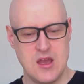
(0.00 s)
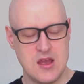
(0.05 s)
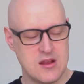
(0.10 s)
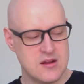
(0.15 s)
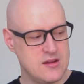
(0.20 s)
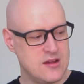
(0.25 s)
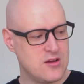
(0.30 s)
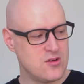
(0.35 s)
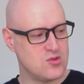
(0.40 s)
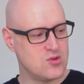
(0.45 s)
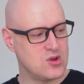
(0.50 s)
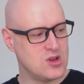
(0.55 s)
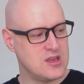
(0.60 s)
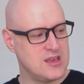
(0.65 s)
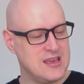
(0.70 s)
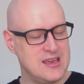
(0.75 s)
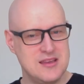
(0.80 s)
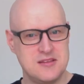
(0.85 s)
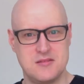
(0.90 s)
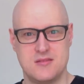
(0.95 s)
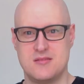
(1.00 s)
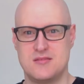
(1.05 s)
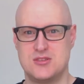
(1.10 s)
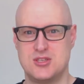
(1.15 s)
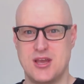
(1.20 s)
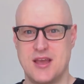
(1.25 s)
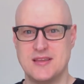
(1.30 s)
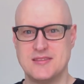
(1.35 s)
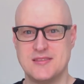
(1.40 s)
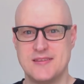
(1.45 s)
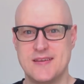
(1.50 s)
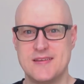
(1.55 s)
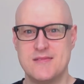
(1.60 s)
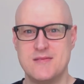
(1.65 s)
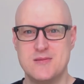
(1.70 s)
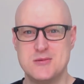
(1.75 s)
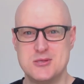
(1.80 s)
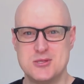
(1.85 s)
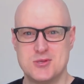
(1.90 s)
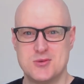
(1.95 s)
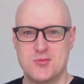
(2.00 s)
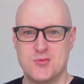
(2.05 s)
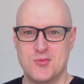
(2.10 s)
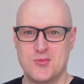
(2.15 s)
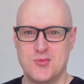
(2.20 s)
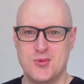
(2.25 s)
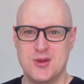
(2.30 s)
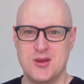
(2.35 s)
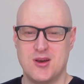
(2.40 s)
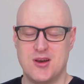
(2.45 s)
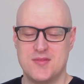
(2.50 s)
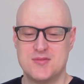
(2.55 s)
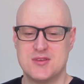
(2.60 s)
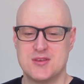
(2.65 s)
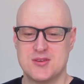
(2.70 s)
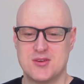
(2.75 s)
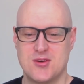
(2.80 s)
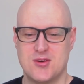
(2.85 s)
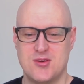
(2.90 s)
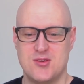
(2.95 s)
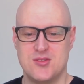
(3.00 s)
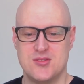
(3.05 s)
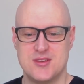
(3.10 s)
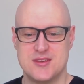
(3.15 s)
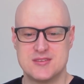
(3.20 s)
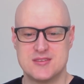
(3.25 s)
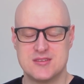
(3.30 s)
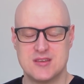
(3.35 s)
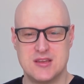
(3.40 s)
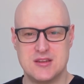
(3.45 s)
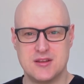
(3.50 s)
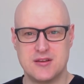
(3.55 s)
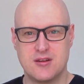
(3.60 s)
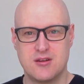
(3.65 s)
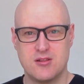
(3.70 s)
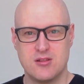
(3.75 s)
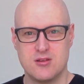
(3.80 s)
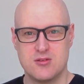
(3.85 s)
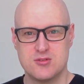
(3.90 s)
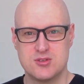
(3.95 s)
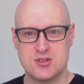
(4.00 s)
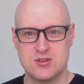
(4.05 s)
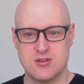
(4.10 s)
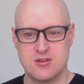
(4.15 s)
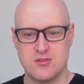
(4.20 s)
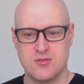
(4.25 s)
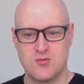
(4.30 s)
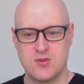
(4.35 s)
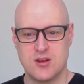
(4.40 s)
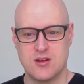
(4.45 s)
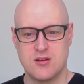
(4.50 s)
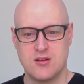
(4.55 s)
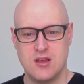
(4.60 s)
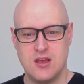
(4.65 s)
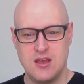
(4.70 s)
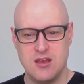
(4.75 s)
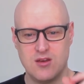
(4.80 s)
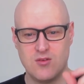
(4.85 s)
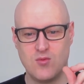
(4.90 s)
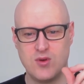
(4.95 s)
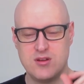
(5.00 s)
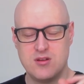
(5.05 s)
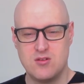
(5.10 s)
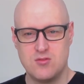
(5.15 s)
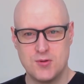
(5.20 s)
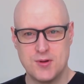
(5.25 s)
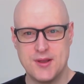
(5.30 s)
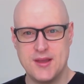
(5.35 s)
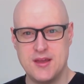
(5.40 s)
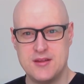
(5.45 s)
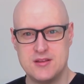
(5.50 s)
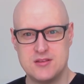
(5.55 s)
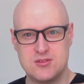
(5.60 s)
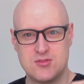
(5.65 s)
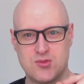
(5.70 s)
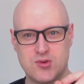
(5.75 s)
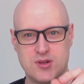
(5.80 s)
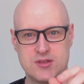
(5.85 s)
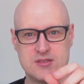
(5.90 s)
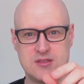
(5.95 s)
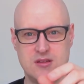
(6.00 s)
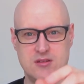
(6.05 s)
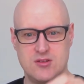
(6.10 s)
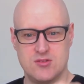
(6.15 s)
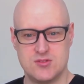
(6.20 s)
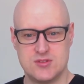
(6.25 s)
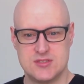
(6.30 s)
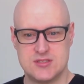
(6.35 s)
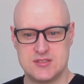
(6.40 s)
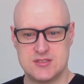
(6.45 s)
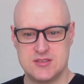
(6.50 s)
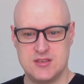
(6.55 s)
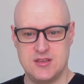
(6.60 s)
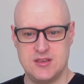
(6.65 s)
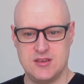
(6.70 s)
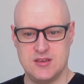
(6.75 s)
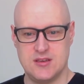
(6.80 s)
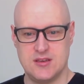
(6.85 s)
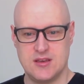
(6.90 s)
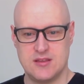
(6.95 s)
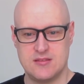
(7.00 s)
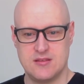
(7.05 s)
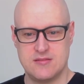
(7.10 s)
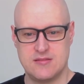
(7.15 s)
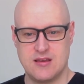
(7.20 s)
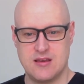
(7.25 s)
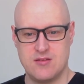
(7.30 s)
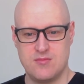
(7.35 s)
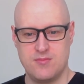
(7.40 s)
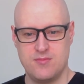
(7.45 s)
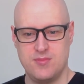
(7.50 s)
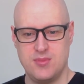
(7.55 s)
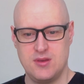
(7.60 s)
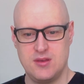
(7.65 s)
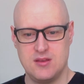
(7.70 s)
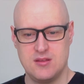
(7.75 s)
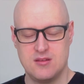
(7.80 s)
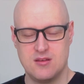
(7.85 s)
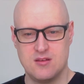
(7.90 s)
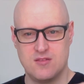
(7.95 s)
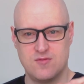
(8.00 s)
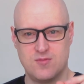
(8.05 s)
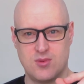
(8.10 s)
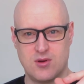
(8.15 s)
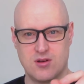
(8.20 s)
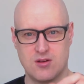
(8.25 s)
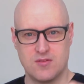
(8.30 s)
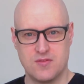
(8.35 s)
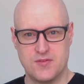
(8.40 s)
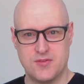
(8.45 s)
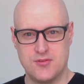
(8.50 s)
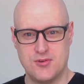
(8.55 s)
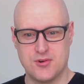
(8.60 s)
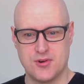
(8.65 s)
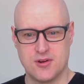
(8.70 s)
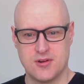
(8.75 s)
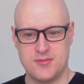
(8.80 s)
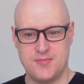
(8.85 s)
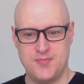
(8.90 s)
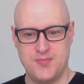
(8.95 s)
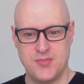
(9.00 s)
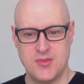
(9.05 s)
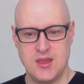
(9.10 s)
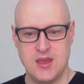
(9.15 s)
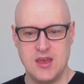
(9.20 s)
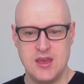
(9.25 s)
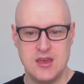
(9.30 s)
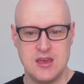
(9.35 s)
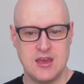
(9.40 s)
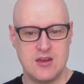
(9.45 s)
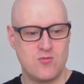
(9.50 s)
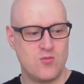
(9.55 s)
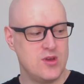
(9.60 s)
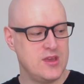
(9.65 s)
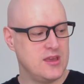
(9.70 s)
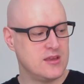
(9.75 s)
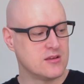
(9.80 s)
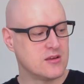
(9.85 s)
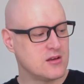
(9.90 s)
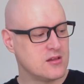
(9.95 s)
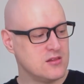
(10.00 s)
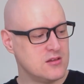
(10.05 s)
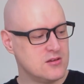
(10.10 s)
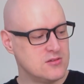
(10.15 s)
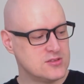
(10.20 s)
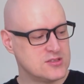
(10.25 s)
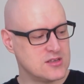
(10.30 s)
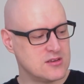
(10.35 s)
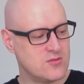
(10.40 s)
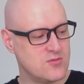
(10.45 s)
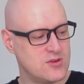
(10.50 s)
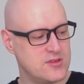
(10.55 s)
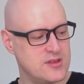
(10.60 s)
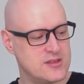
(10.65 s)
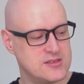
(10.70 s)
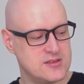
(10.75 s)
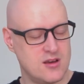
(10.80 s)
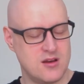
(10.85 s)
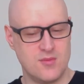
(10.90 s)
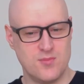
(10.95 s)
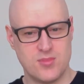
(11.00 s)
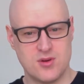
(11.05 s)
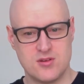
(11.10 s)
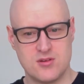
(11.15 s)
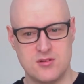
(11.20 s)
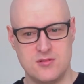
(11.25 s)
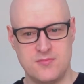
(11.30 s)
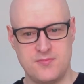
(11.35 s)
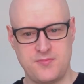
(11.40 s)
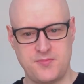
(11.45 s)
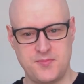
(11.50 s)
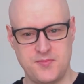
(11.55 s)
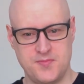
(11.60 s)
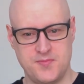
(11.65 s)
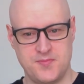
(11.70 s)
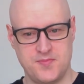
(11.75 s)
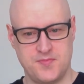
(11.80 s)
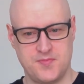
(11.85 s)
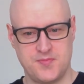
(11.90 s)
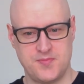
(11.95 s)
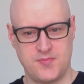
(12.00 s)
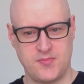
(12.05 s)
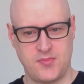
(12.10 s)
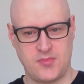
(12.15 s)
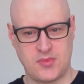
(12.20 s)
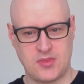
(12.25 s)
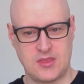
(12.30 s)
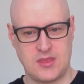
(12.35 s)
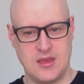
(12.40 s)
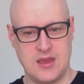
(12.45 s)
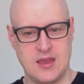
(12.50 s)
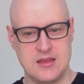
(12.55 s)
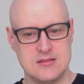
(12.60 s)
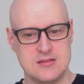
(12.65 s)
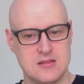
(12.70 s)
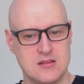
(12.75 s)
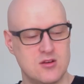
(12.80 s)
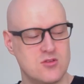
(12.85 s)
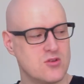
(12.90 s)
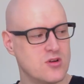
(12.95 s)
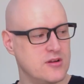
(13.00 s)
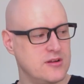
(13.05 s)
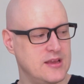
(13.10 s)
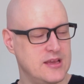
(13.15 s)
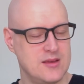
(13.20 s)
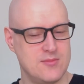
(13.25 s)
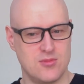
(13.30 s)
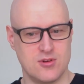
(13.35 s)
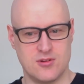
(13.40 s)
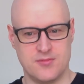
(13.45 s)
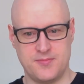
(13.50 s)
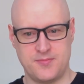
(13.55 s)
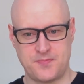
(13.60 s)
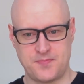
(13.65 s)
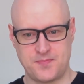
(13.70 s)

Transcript: Now, in jazz language, we often call this an enclosure, where we know we're headed towards the note C at the downbeat of bar 4, and we enclose it with its upper and lower neighbor.